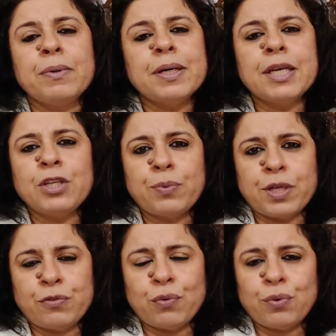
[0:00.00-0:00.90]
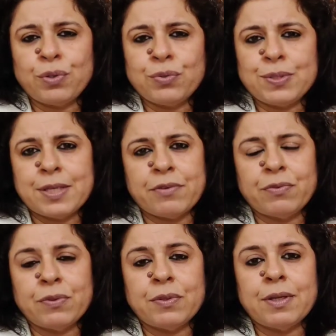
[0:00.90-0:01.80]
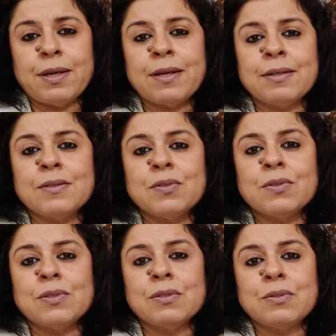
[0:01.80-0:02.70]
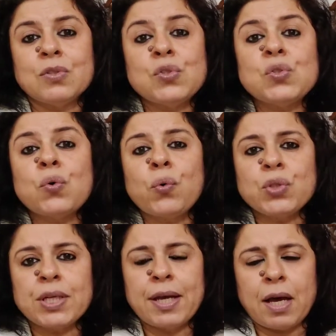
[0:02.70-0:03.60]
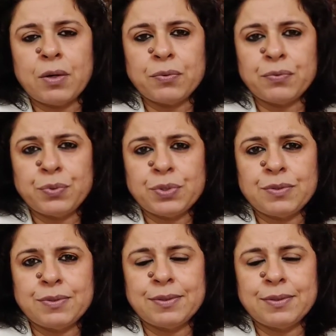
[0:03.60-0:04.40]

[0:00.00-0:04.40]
working 24/7 and sorting out